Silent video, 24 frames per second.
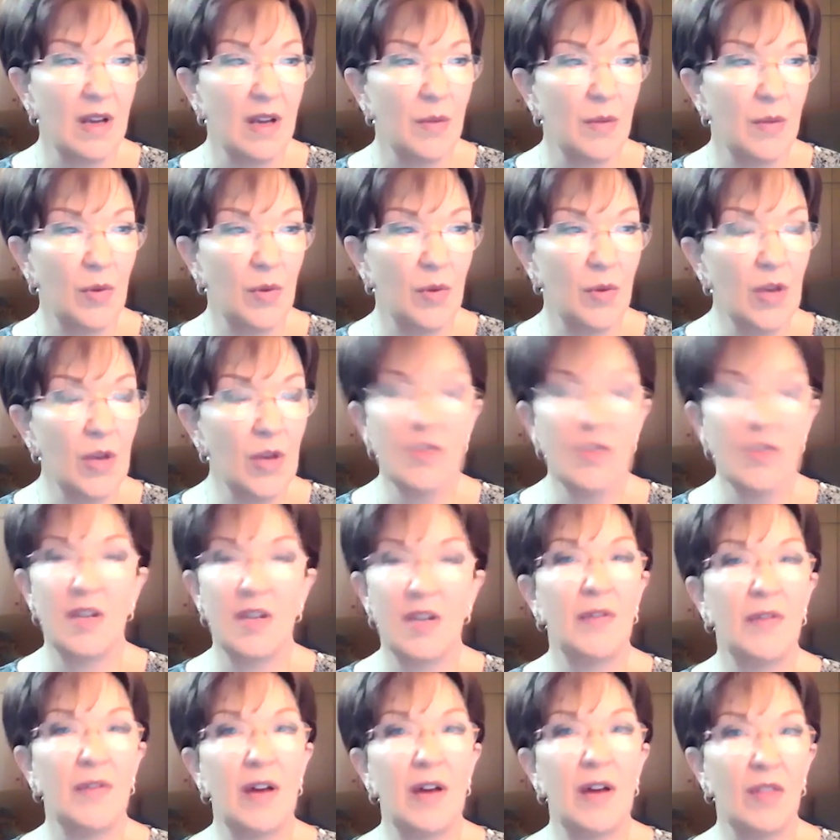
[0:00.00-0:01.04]
putting
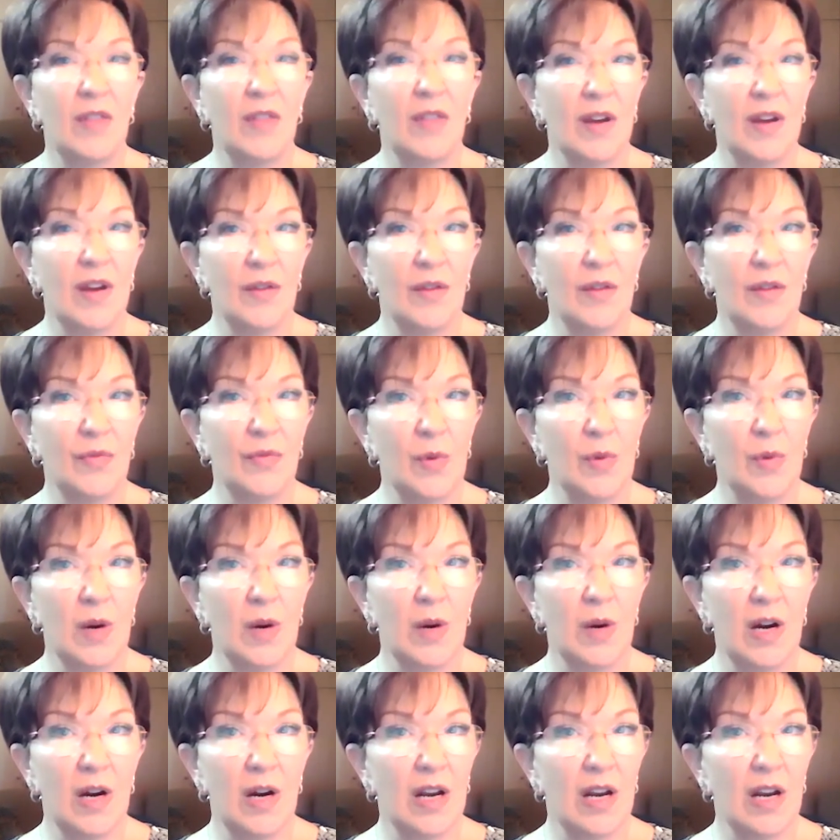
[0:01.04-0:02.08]
yourself out there
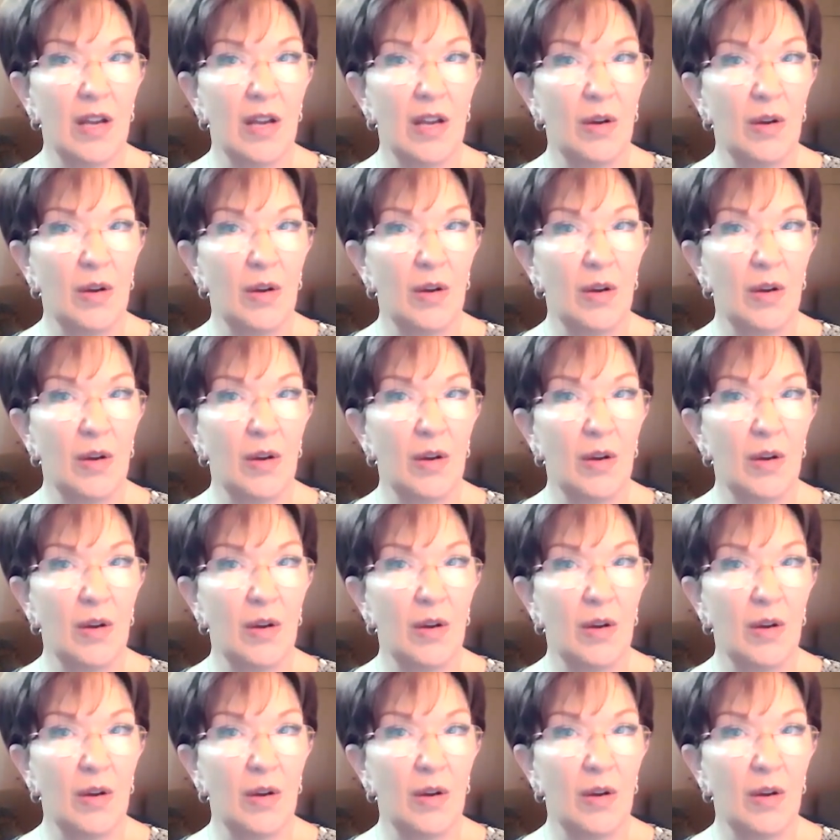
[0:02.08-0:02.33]
for,